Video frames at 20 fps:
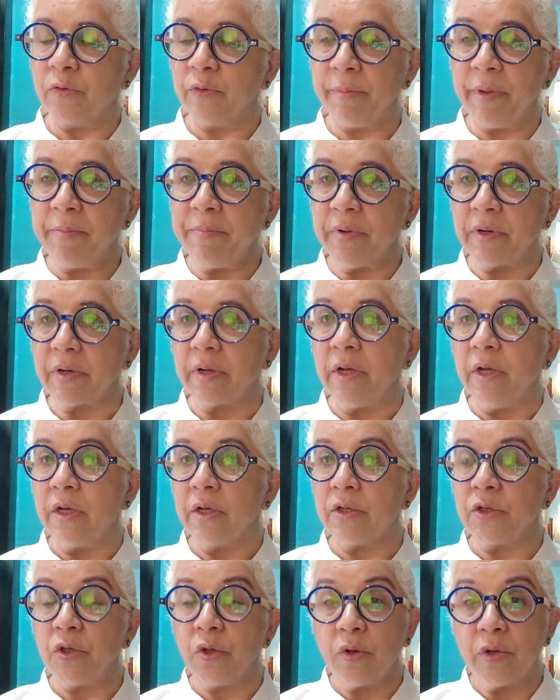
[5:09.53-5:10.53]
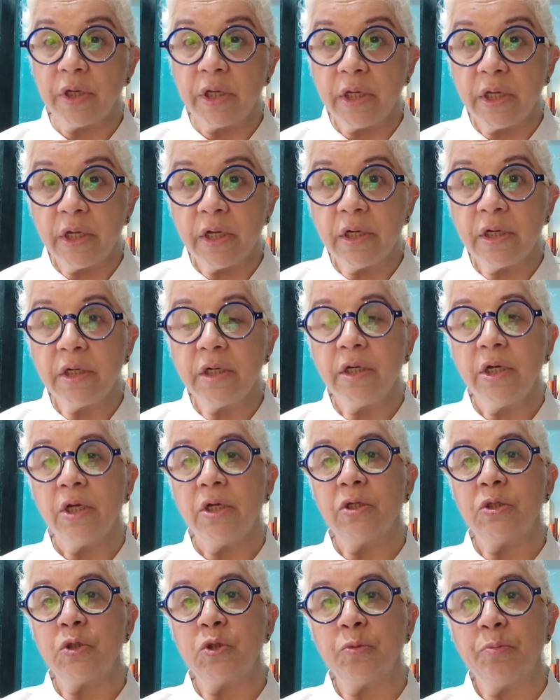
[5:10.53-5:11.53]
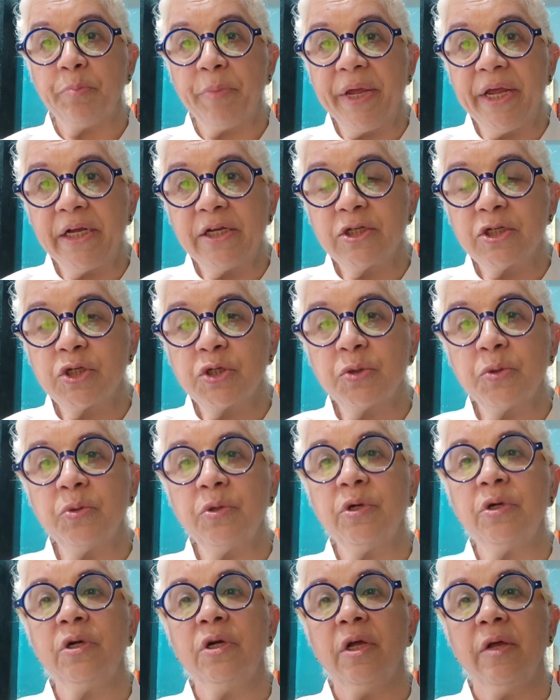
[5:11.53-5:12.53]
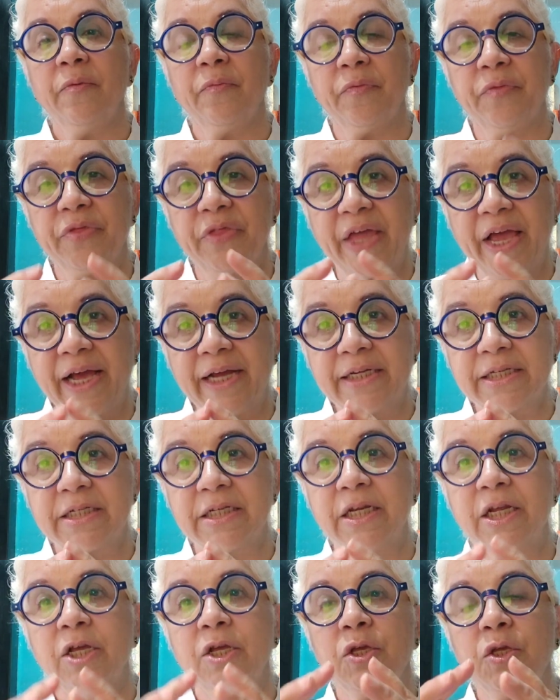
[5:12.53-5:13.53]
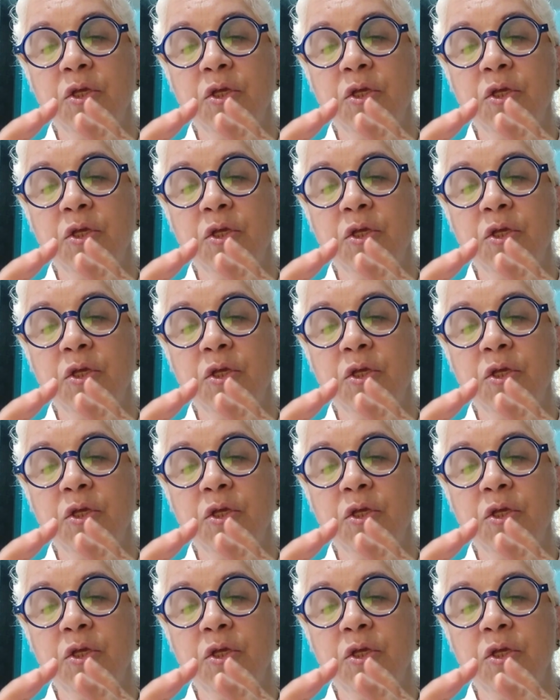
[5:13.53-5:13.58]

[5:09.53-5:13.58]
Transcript: Remember, you're here to make sure that